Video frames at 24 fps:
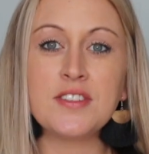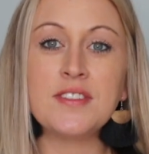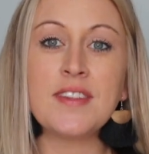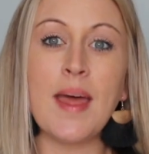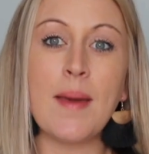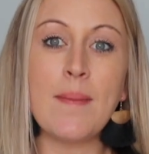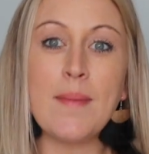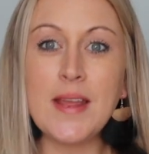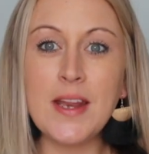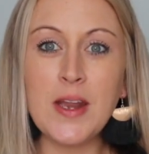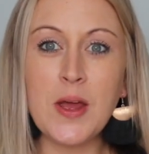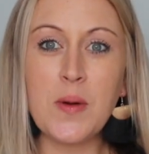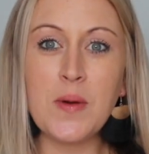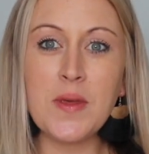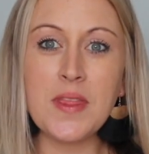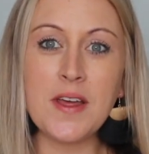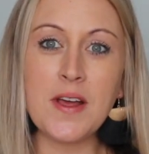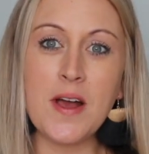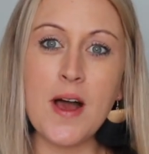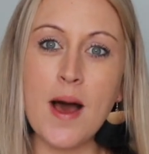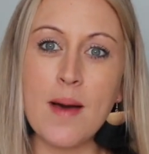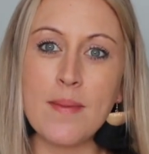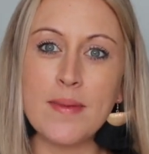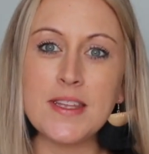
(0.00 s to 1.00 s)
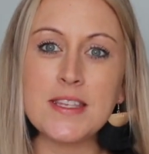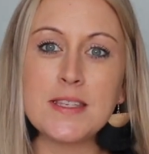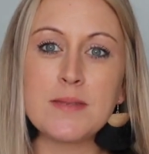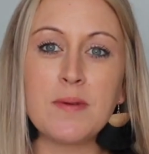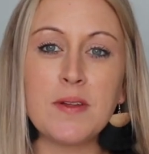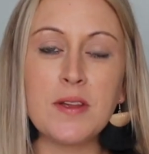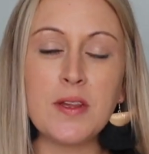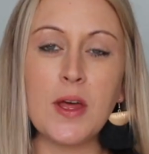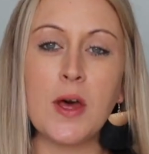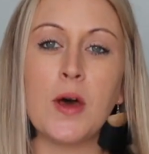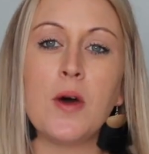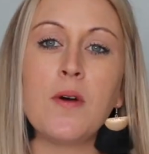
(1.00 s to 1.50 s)
Let me know in the comments
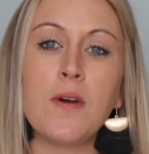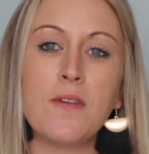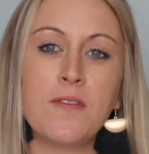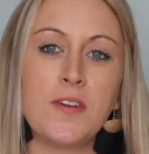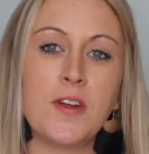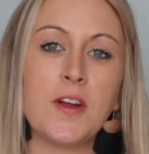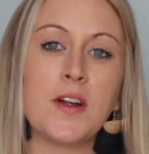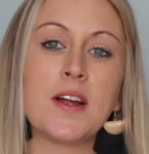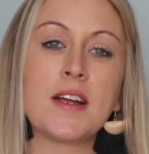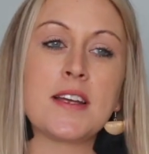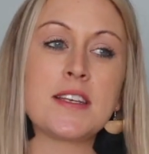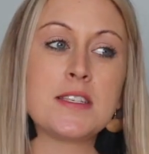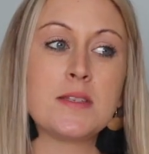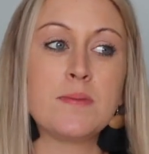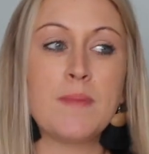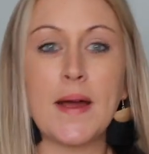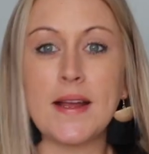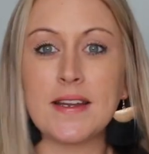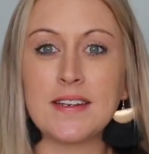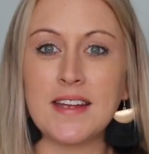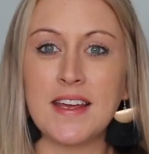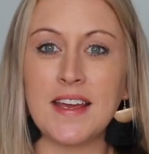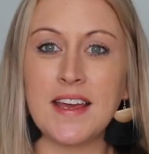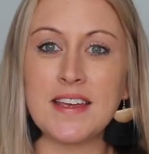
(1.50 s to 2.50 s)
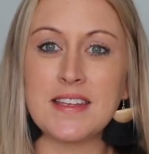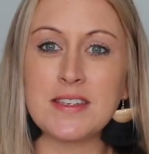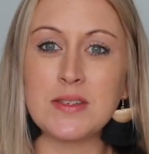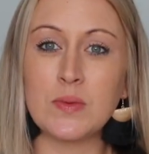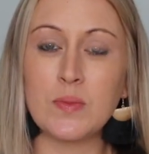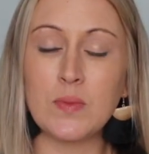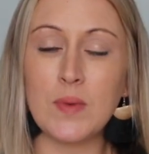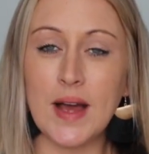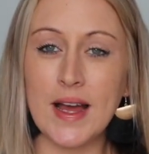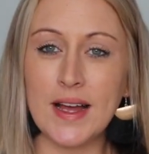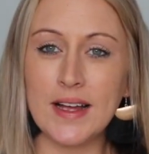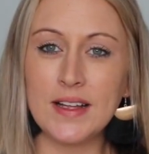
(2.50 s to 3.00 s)
below if you're expecting as
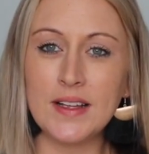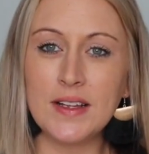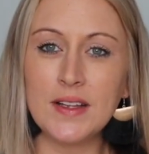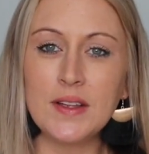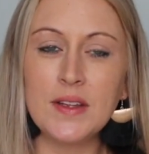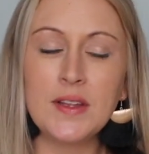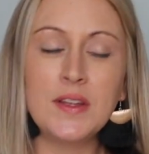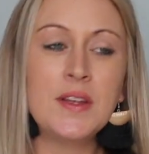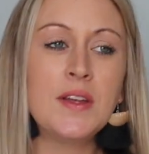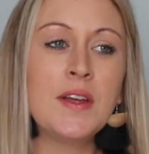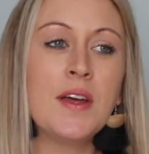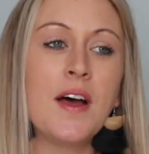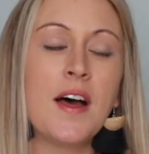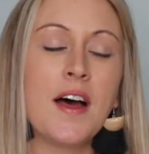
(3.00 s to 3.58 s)
well,